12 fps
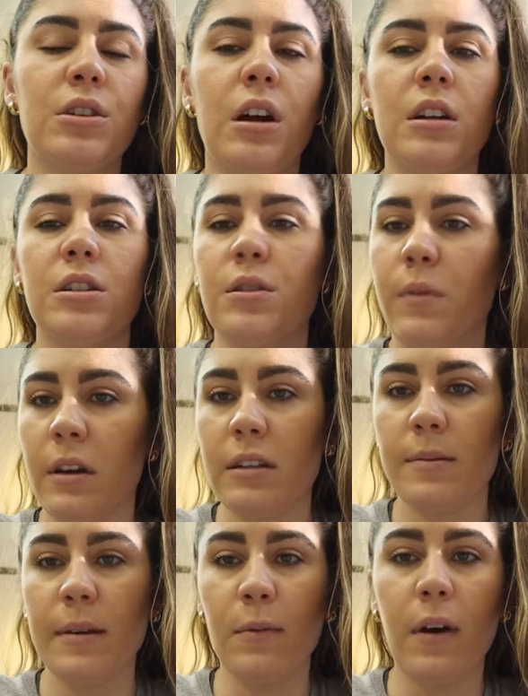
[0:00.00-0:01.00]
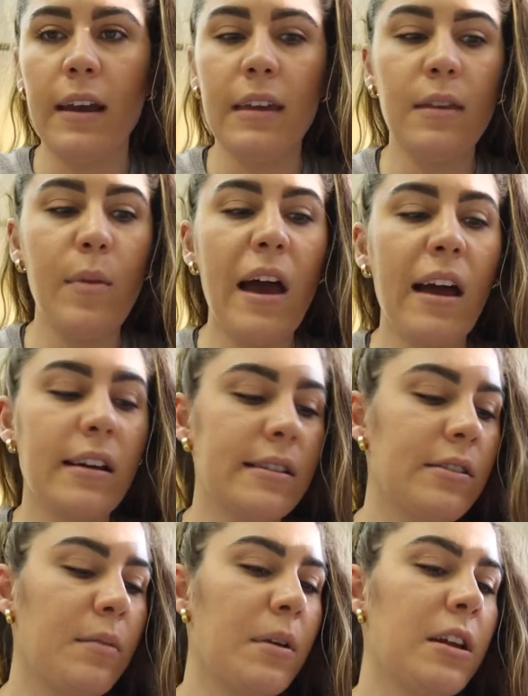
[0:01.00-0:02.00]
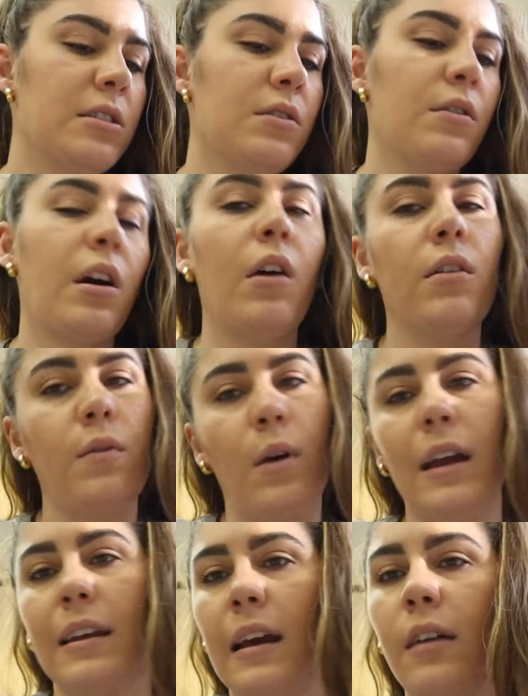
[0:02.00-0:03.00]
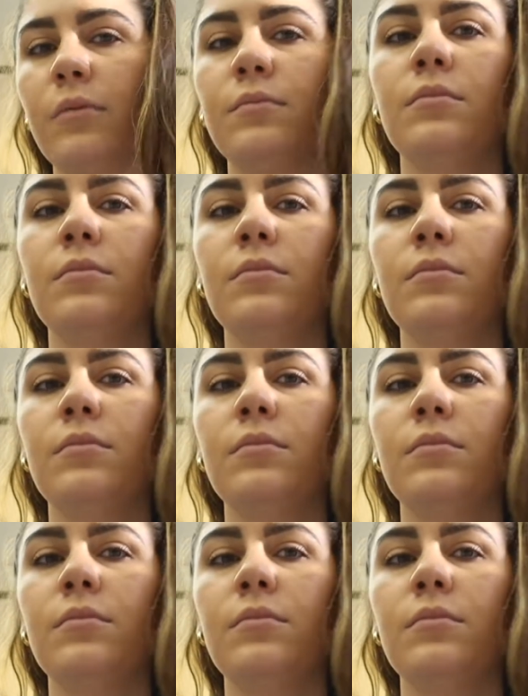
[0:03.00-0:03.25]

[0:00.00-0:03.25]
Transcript: I just want it to be white in the back, so I'm gonna do a coat of white now.